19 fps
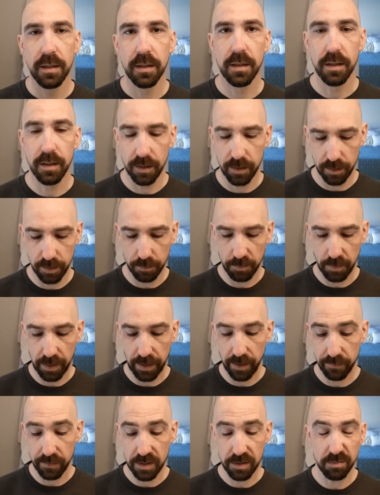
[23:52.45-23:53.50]
Um, I
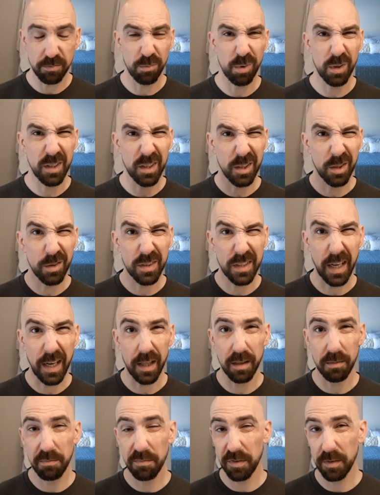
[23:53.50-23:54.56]
haven't really used
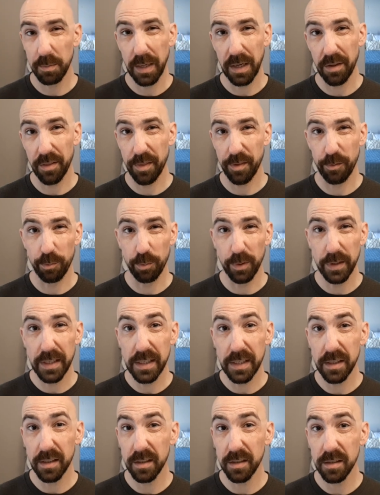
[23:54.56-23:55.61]
alum for about three
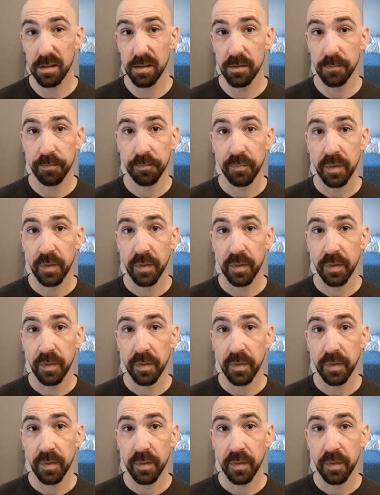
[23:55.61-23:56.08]
years,